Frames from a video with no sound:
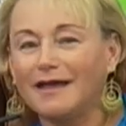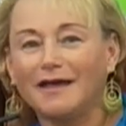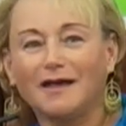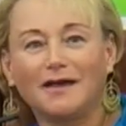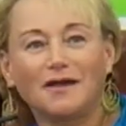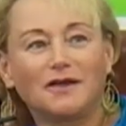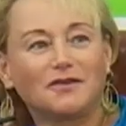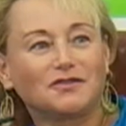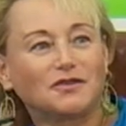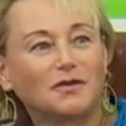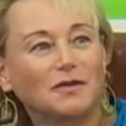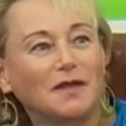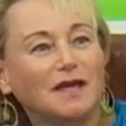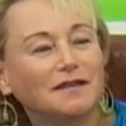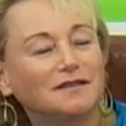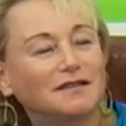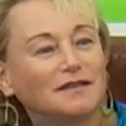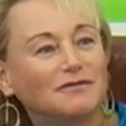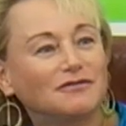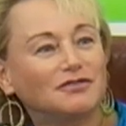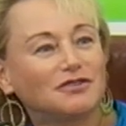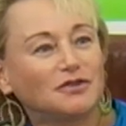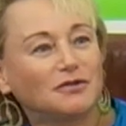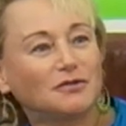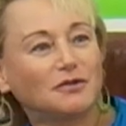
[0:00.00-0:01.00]
So that
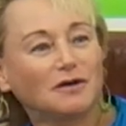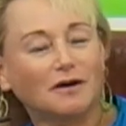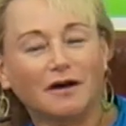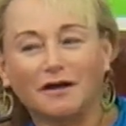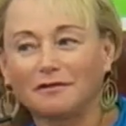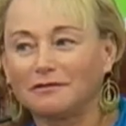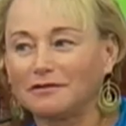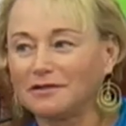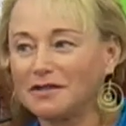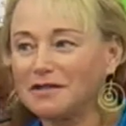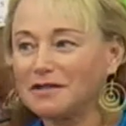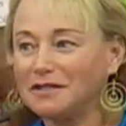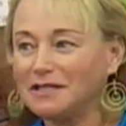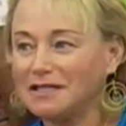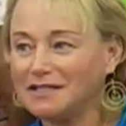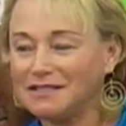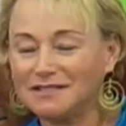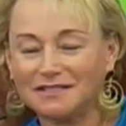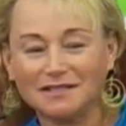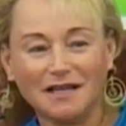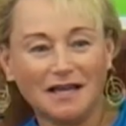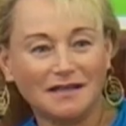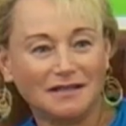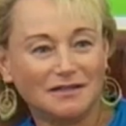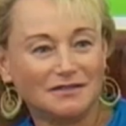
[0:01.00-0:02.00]
gives you a little
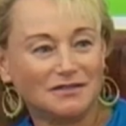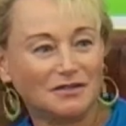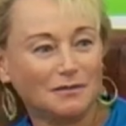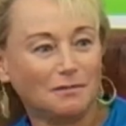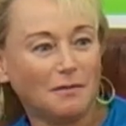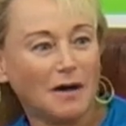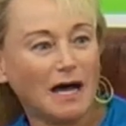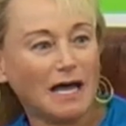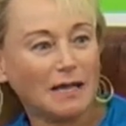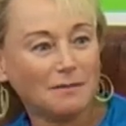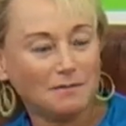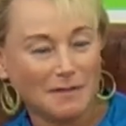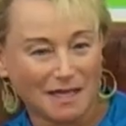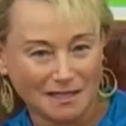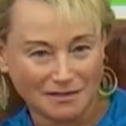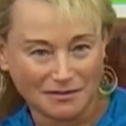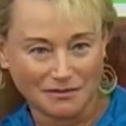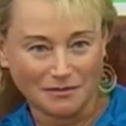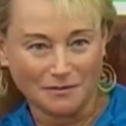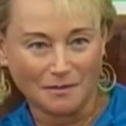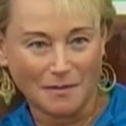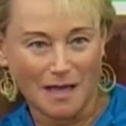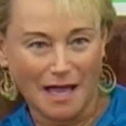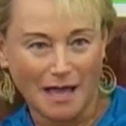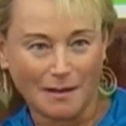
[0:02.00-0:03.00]
insight into my
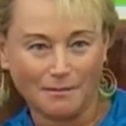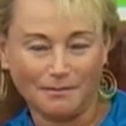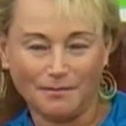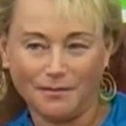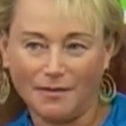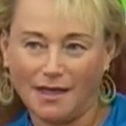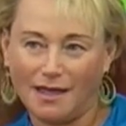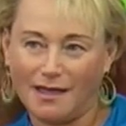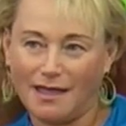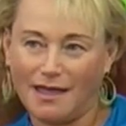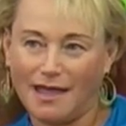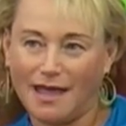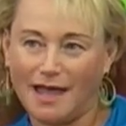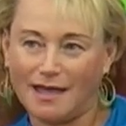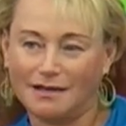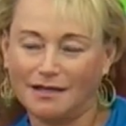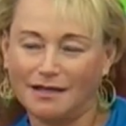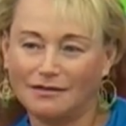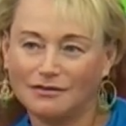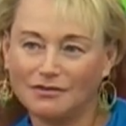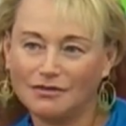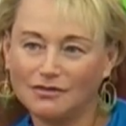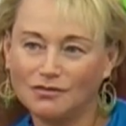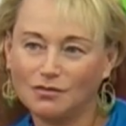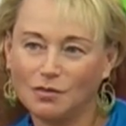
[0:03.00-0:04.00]
mental map. And I
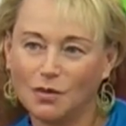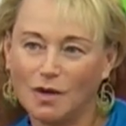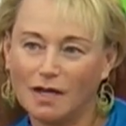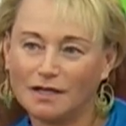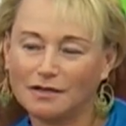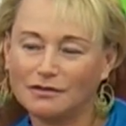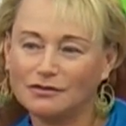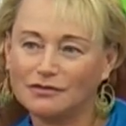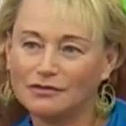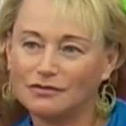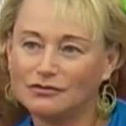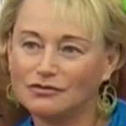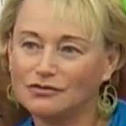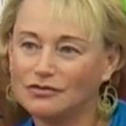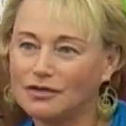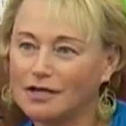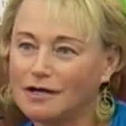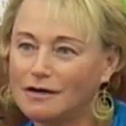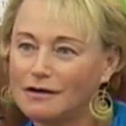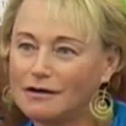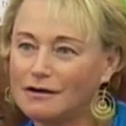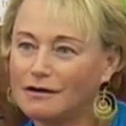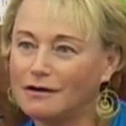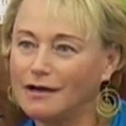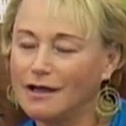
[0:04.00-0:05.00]
just wanted to
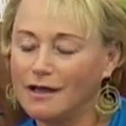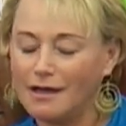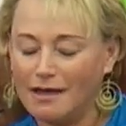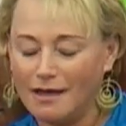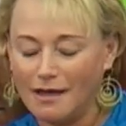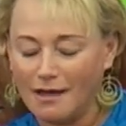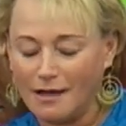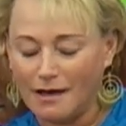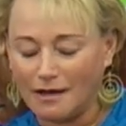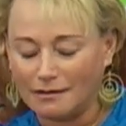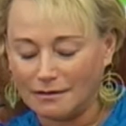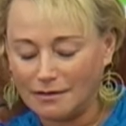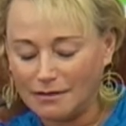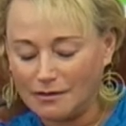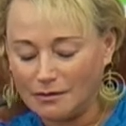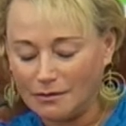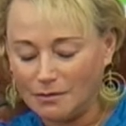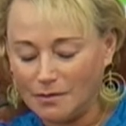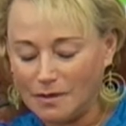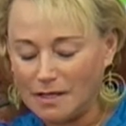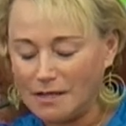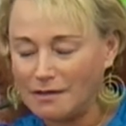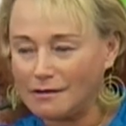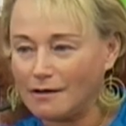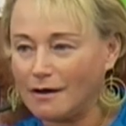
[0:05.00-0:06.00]
share a little
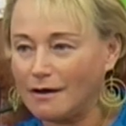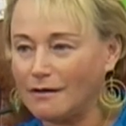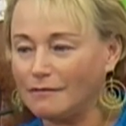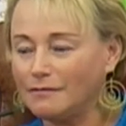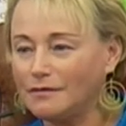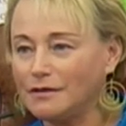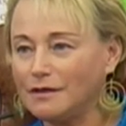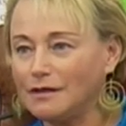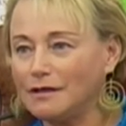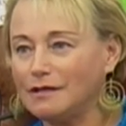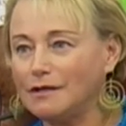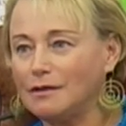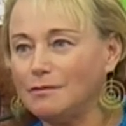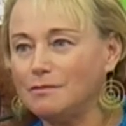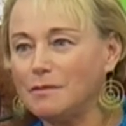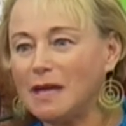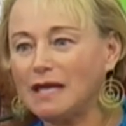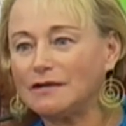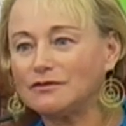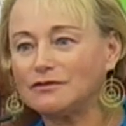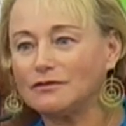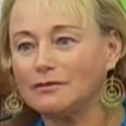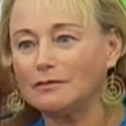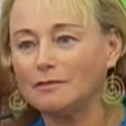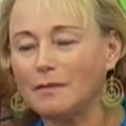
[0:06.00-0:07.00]
bit of the
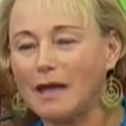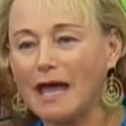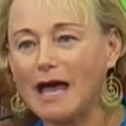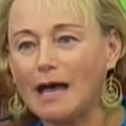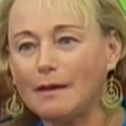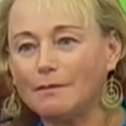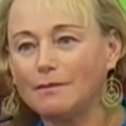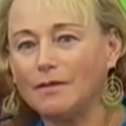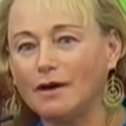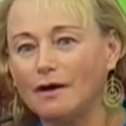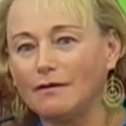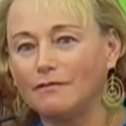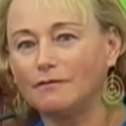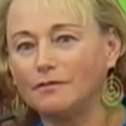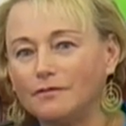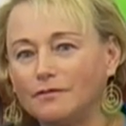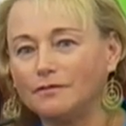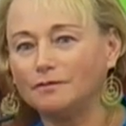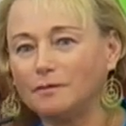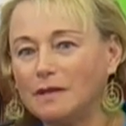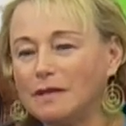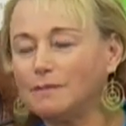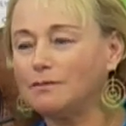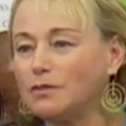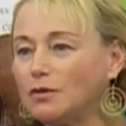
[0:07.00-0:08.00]
mental map of
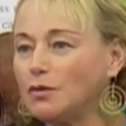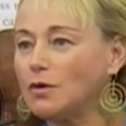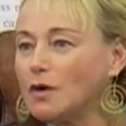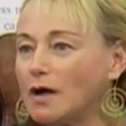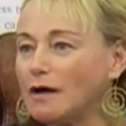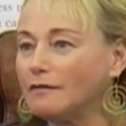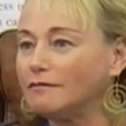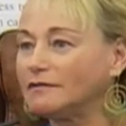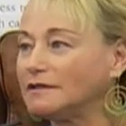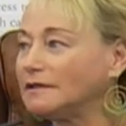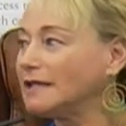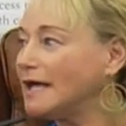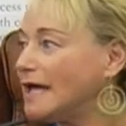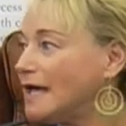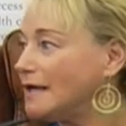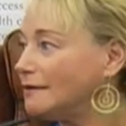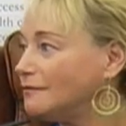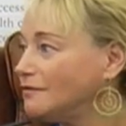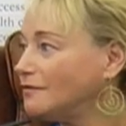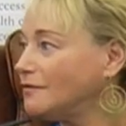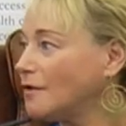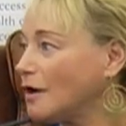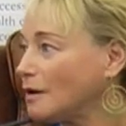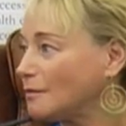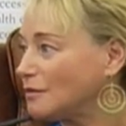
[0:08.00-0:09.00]
people who have led
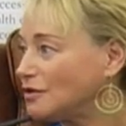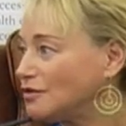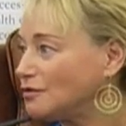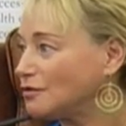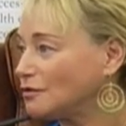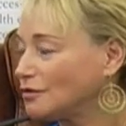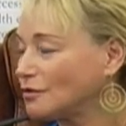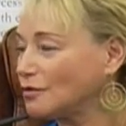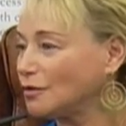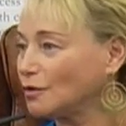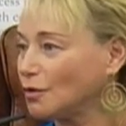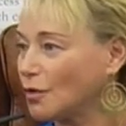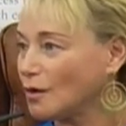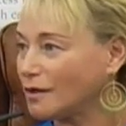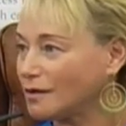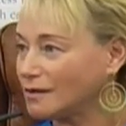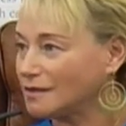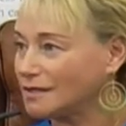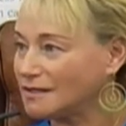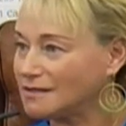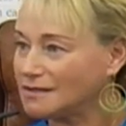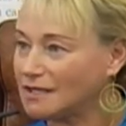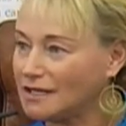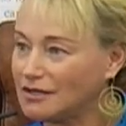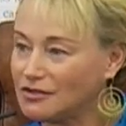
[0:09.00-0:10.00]
pharmaceutical
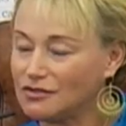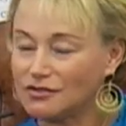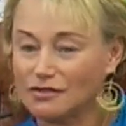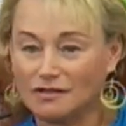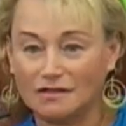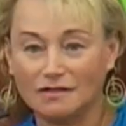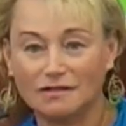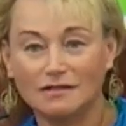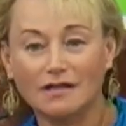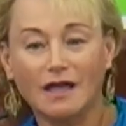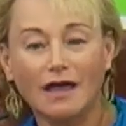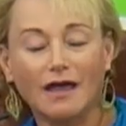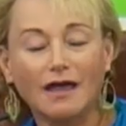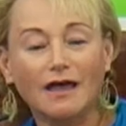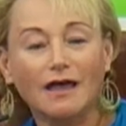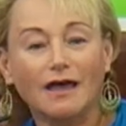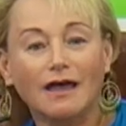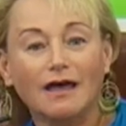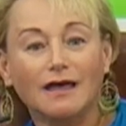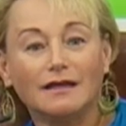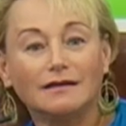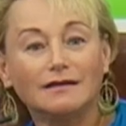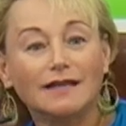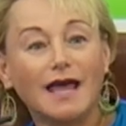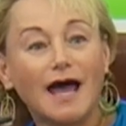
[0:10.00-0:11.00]
organizations
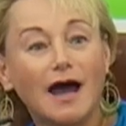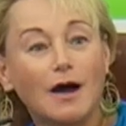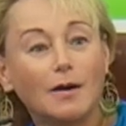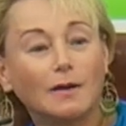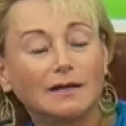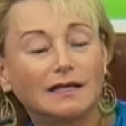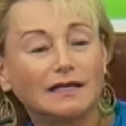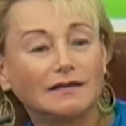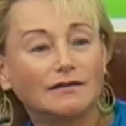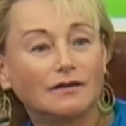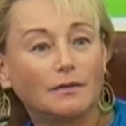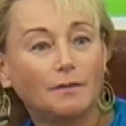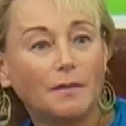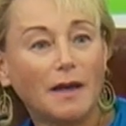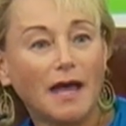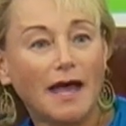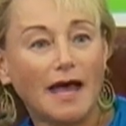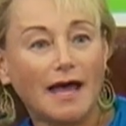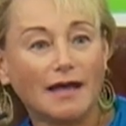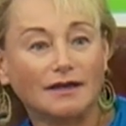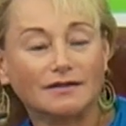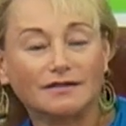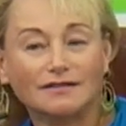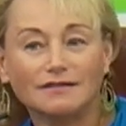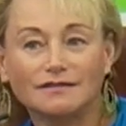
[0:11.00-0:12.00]
now and in the
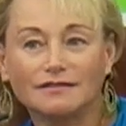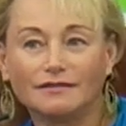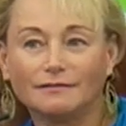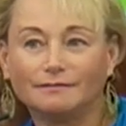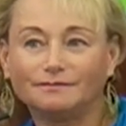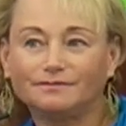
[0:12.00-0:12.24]
past.